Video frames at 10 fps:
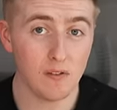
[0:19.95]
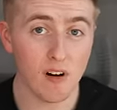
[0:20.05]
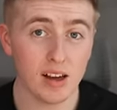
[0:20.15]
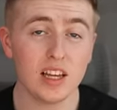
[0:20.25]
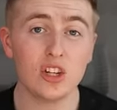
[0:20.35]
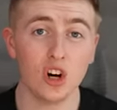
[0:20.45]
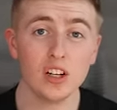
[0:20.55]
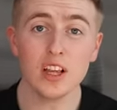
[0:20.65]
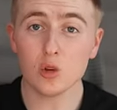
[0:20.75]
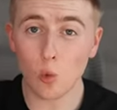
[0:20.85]
And finally,
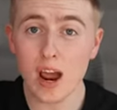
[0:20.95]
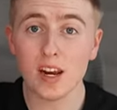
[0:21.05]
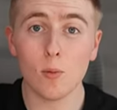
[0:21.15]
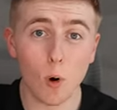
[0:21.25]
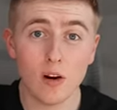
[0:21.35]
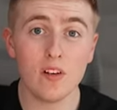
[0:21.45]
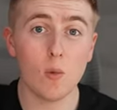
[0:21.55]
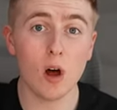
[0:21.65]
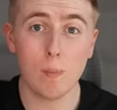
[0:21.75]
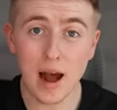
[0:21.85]
during this random
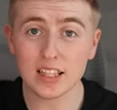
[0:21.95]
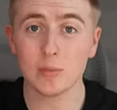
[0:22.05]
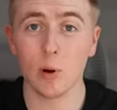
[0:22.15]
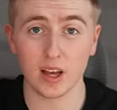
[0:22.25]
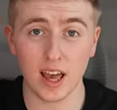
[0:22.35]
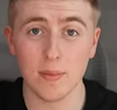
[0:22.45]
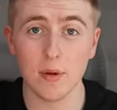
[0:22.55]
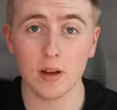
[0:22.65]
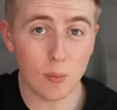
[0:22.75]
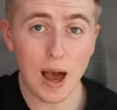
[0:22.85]
1v1 basketball
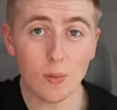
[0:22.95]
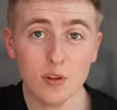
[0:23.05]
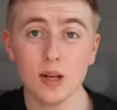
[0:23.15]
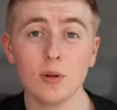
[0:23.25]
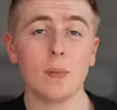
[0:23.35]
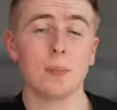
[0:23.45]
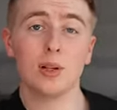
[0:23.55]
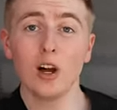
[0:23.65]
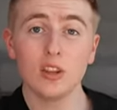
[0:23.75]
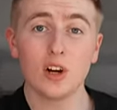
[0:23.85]
game, the man was able to
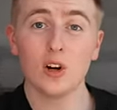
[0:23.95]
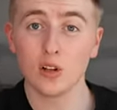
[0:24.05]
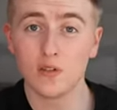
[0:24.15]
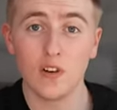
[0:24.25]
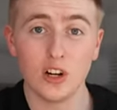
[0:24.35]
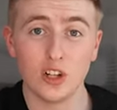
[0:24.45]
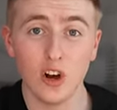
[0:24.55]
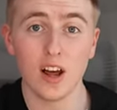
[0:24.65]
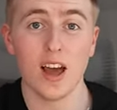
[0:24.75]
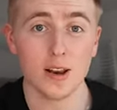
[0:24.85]
block the girl's first
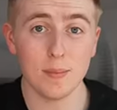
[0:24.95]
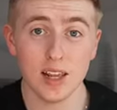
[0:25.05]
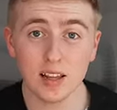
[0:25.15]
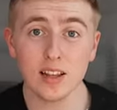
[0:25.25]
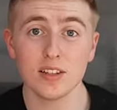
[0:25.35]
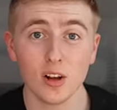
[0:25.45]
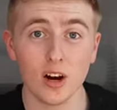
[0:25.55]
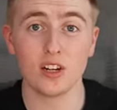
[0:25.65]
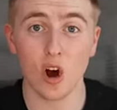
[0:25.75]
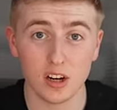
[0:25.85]
shot and immediately
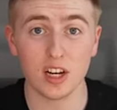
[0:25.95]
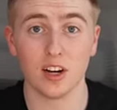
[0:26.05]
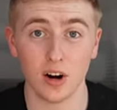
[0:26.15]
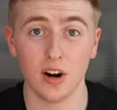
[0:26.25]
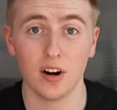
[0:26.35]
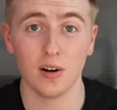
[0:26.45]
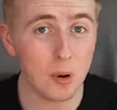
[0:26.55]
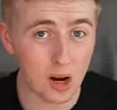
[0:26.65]
started taunting her.